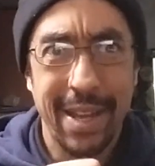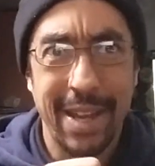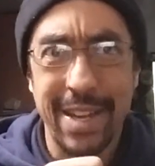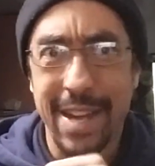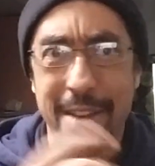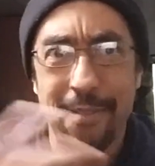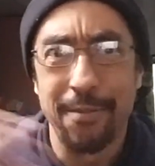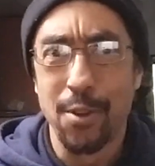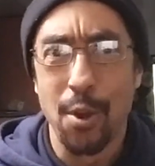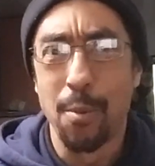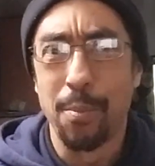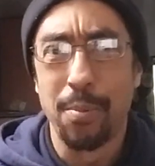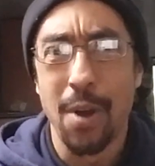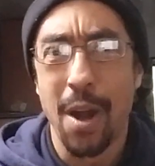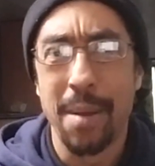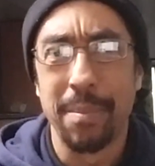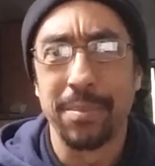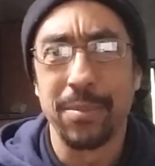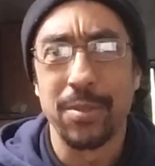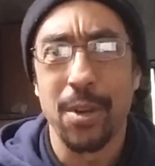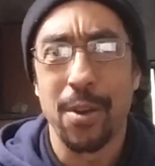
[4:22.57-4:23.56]
And have no
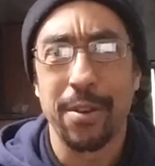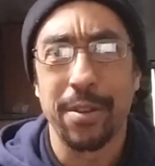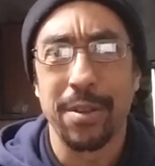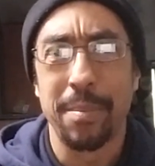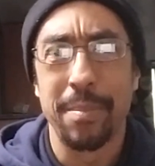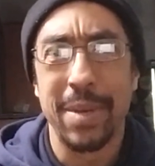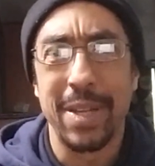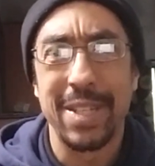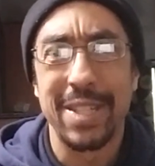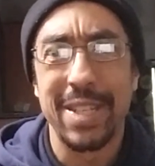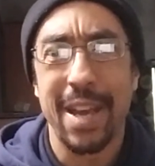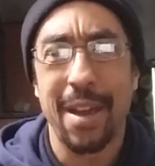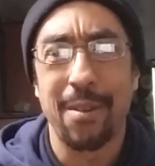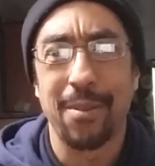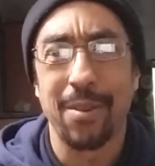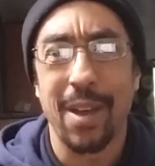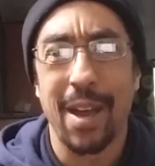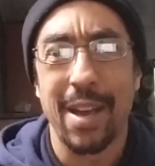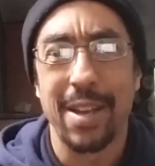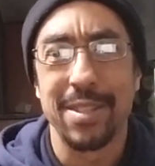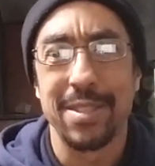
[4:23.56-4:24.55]
problem talking to
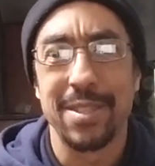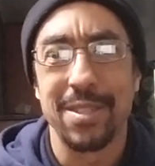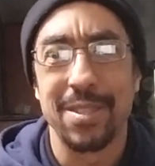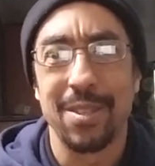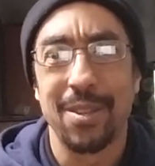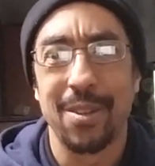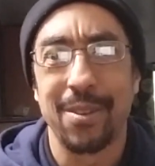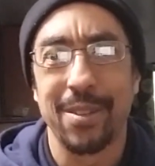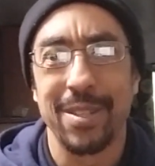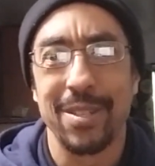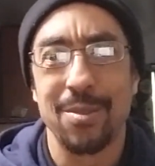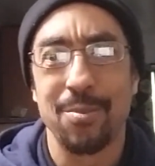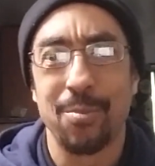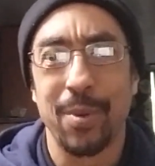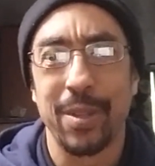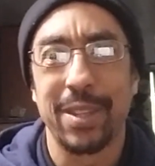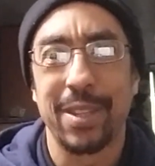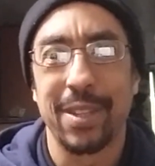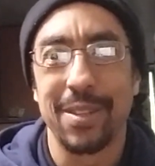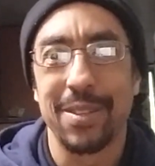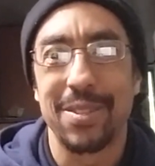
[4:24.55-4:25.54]
MGTOW guys as long as
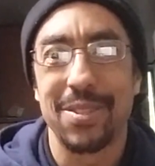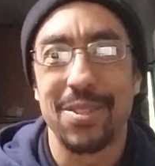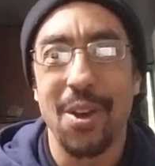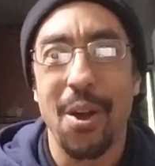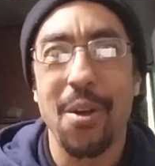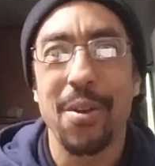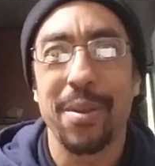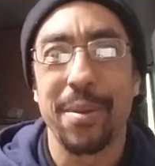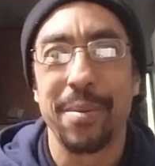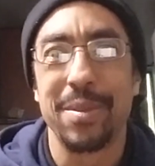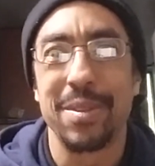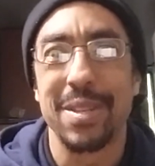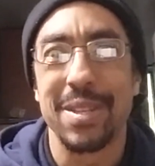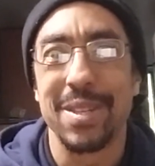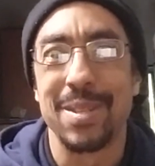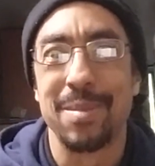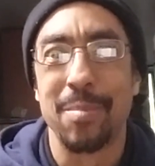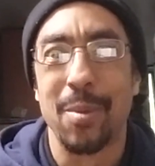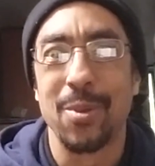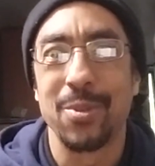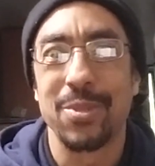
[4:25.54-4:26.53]
what the talk
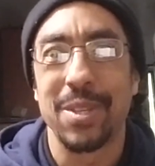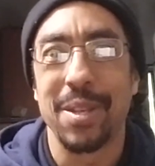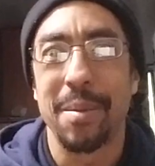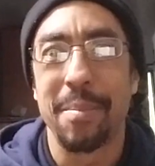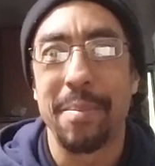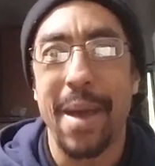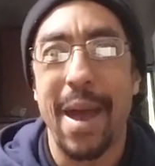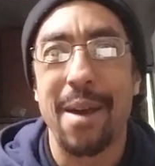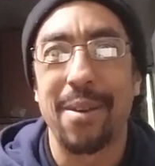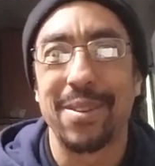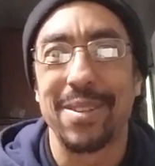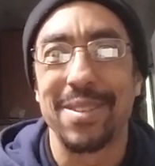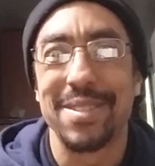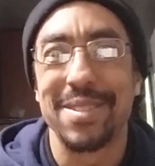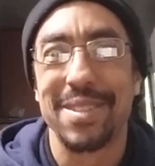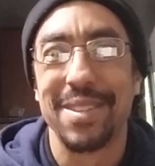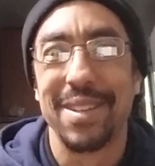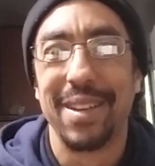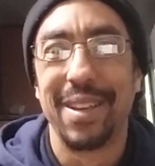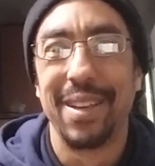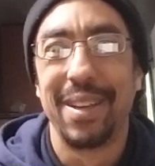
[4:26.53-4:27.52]
is mostly about
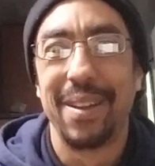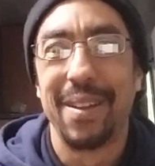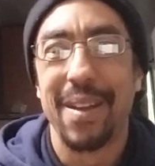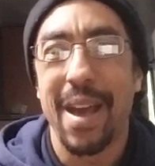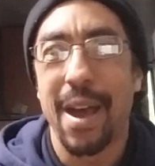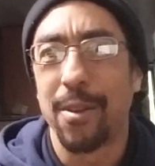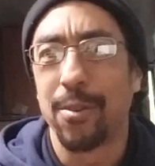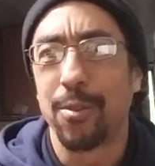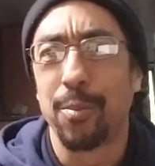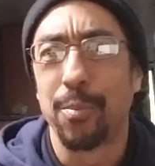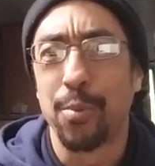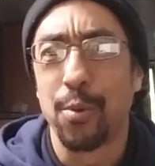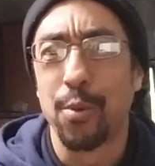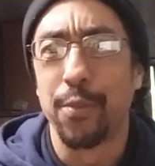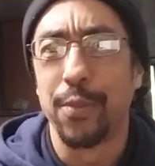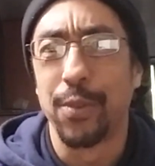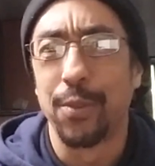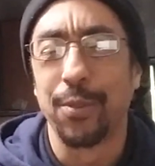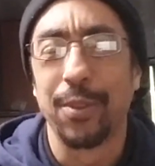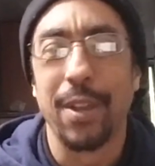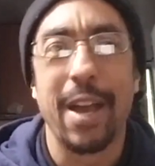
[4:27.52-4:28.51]
is how to
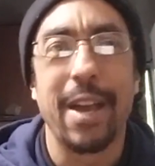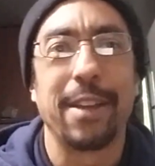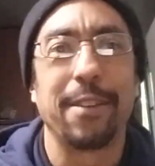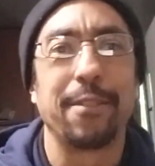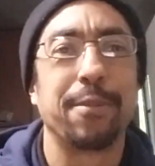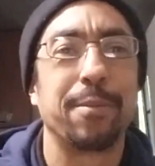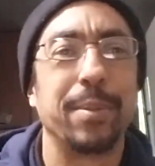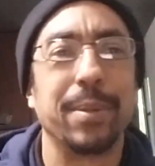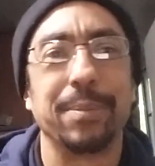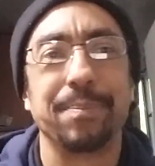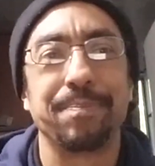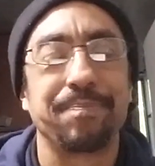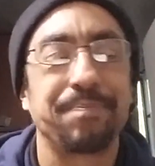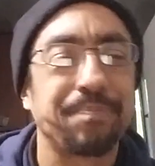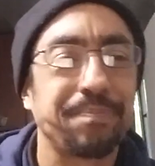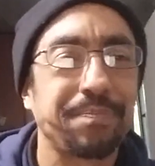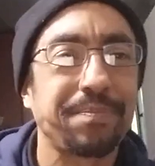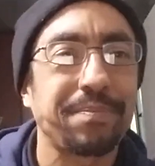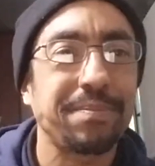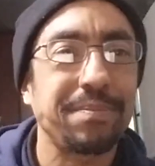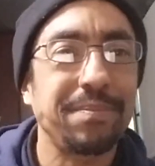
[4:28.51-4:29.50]
improve your life. But
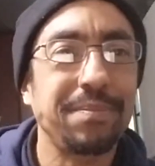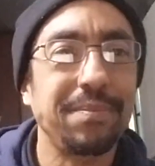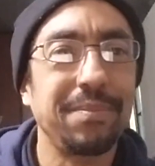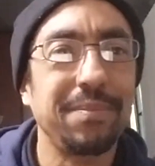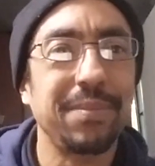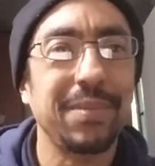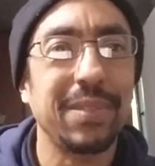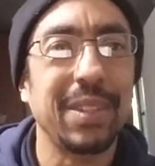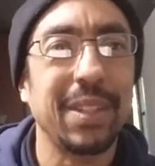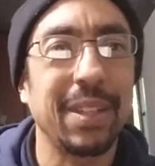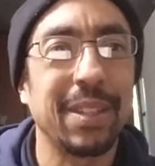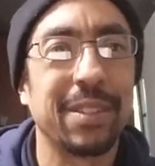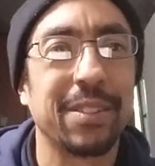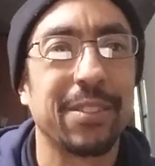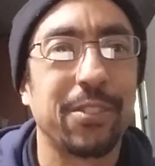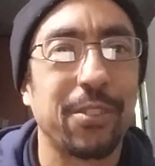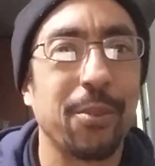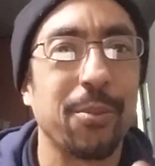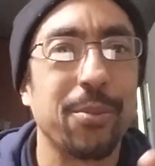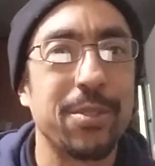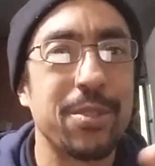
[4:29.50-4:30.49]
and
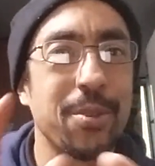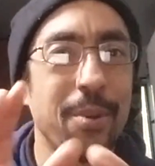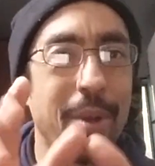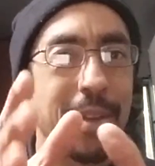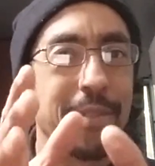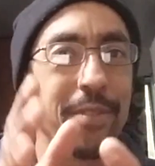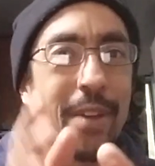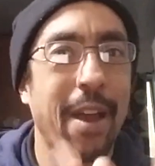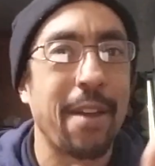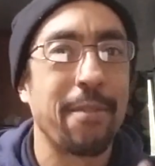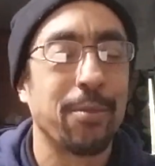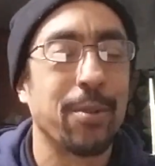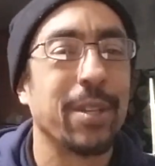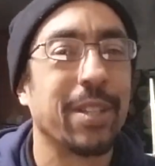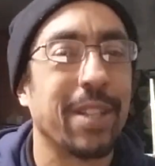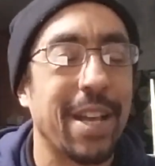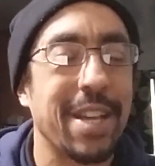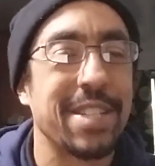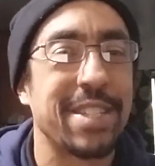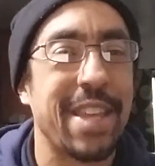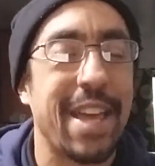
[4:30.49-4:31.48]
so I've
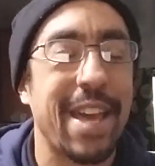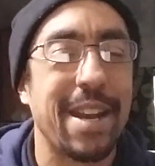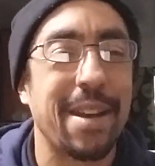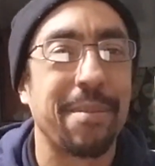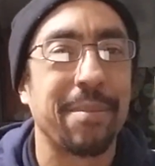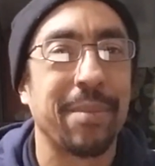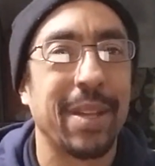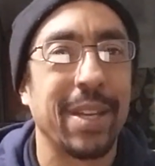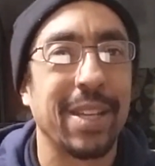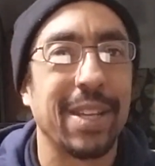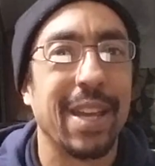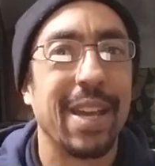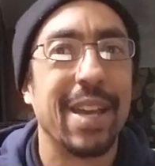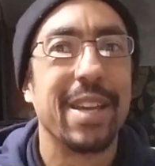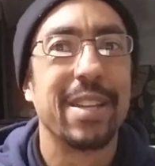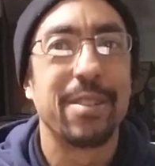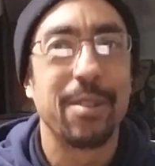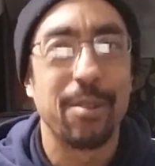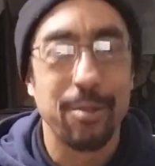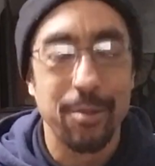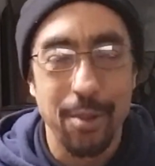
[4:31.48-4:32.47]
realized that I'm like,
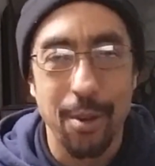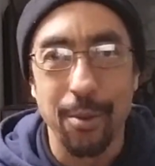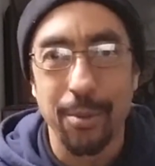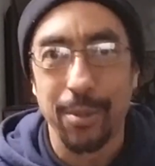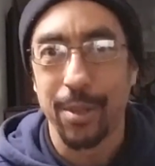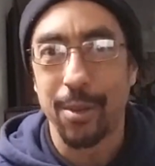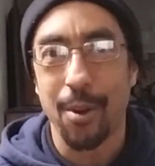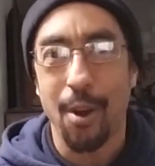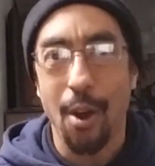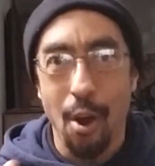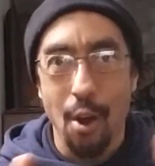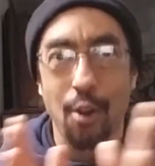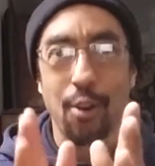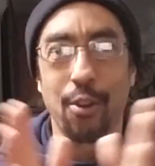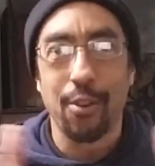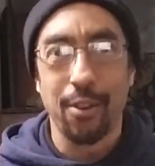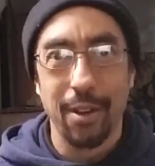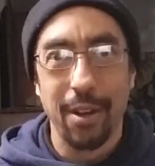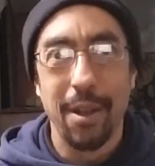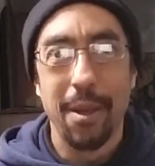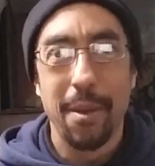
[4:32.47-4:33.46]
there
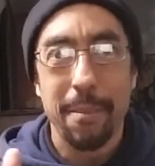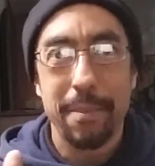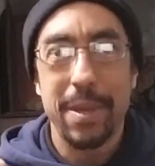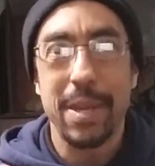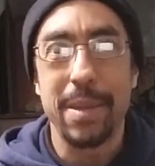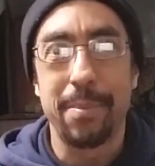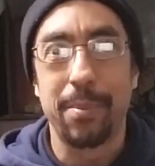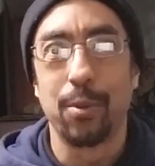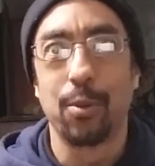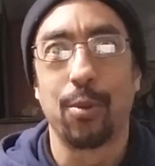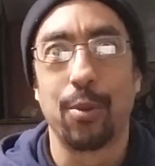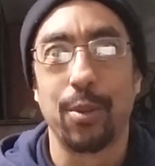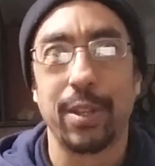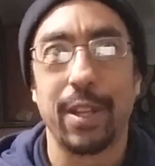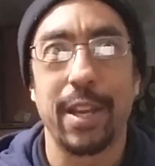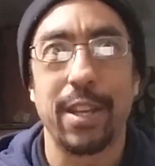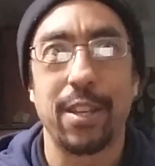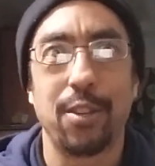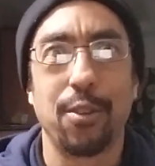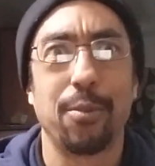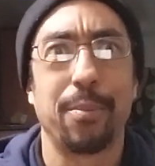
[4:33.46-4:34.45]
are people who are
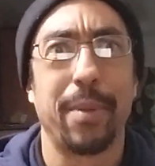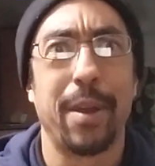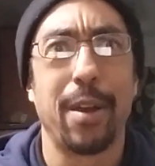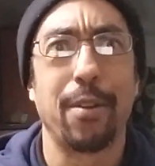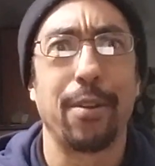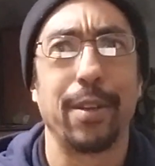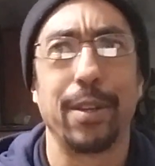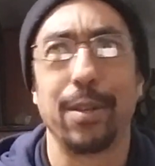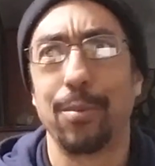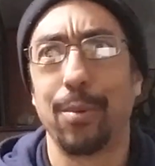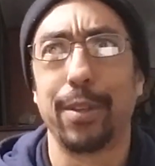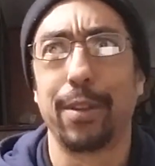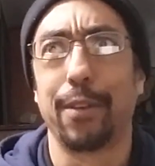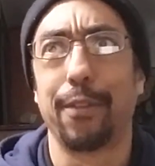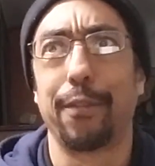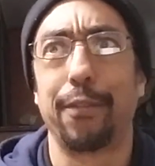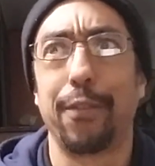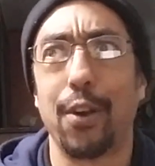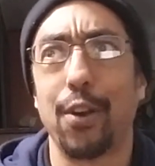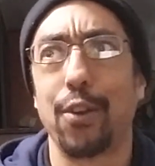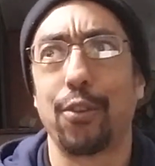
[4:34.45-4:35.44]
like, you're married, what the
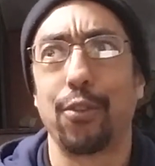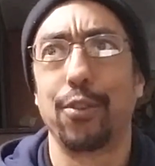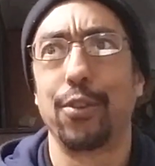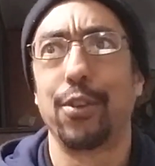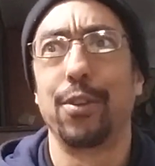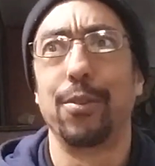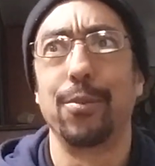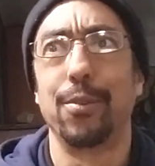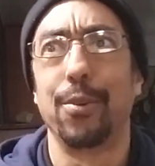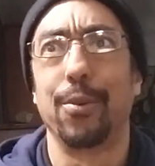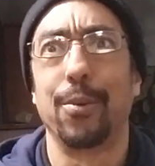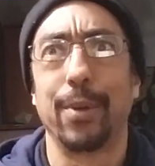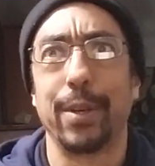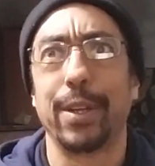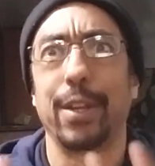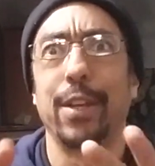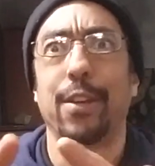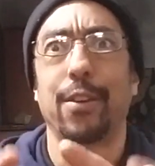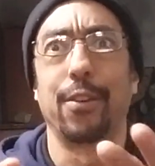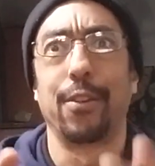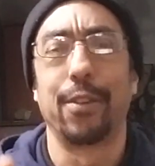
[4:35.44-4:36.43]
fuck are you
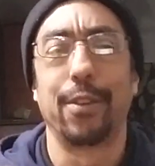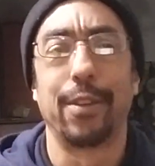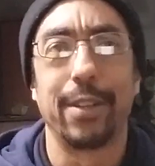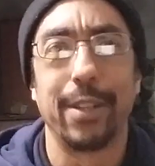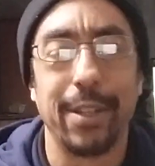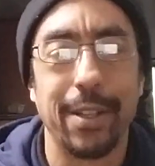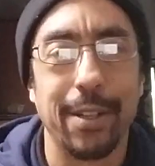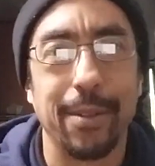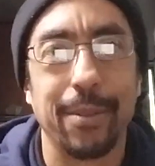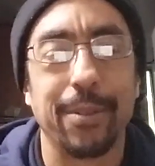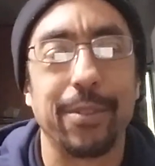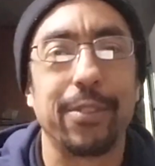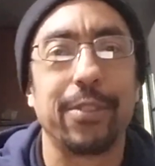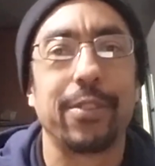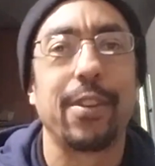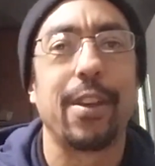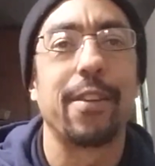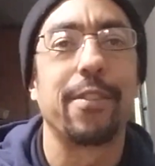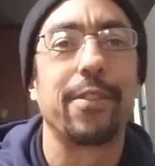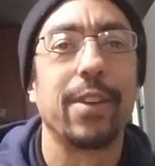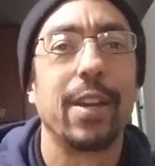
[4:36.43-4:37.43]
doing here, and
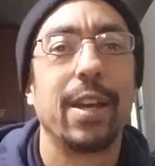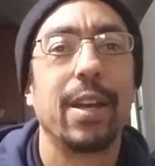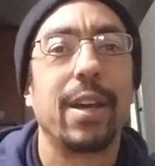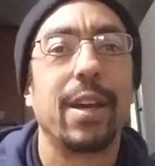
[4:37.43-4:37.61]
stuff.